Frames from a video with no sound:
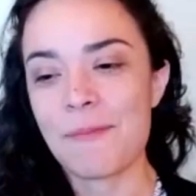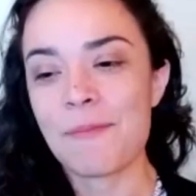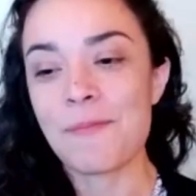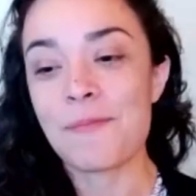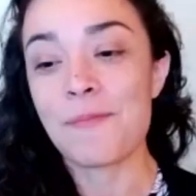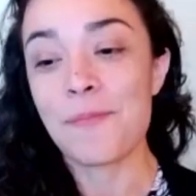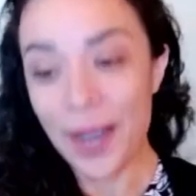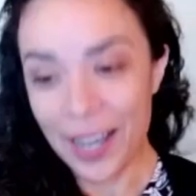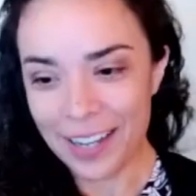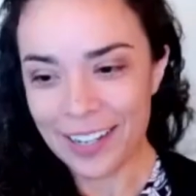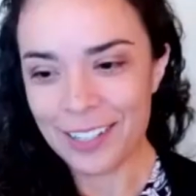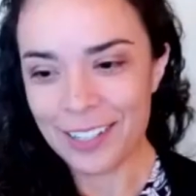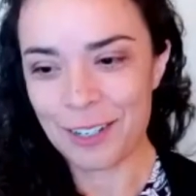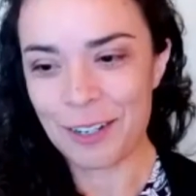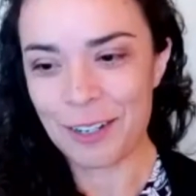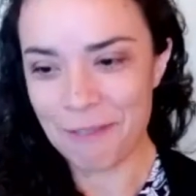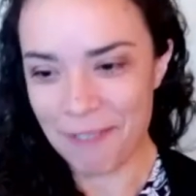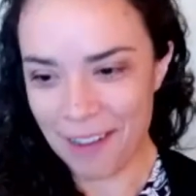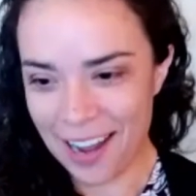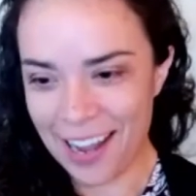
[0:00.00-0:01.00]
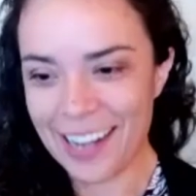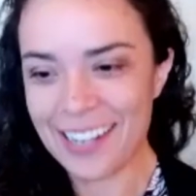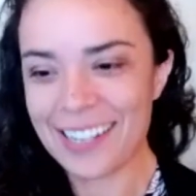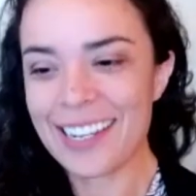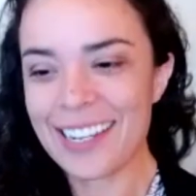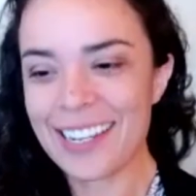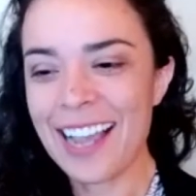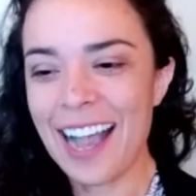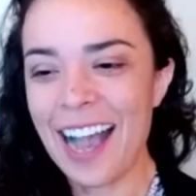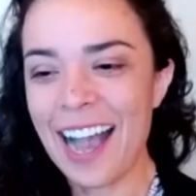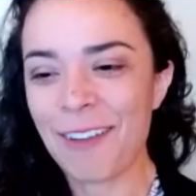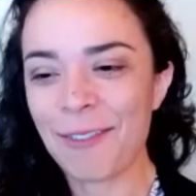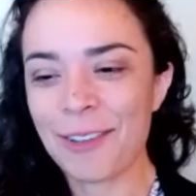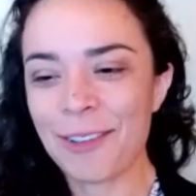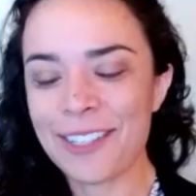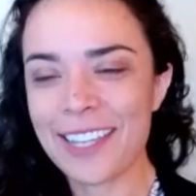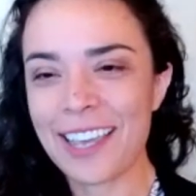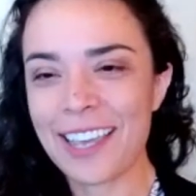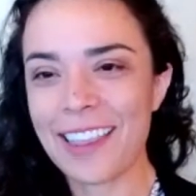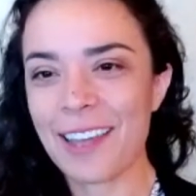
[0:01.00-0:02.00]
But you're right. I will
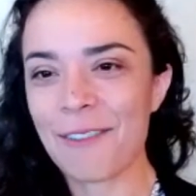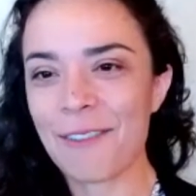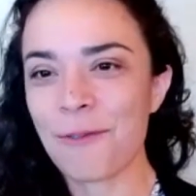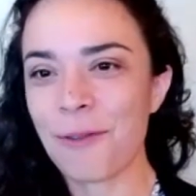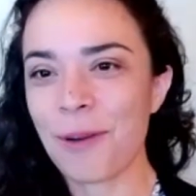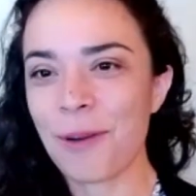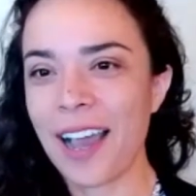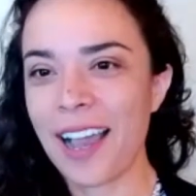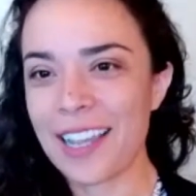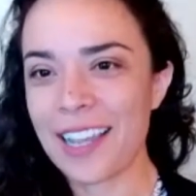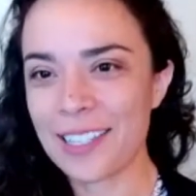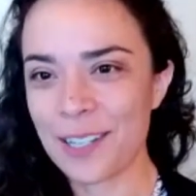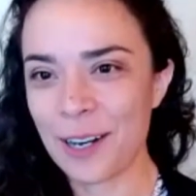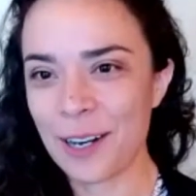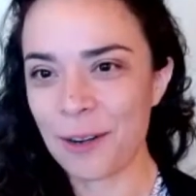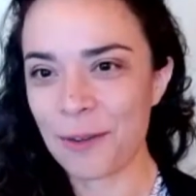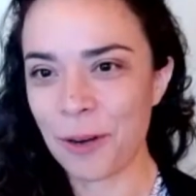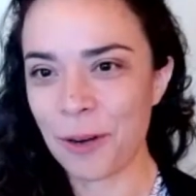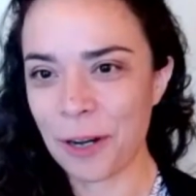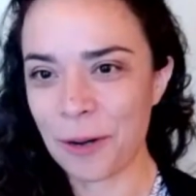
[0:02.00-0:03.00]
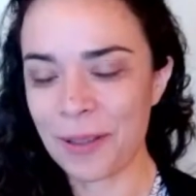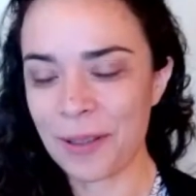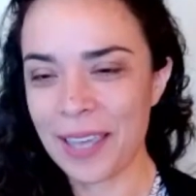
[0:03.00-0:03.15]
say that when I started working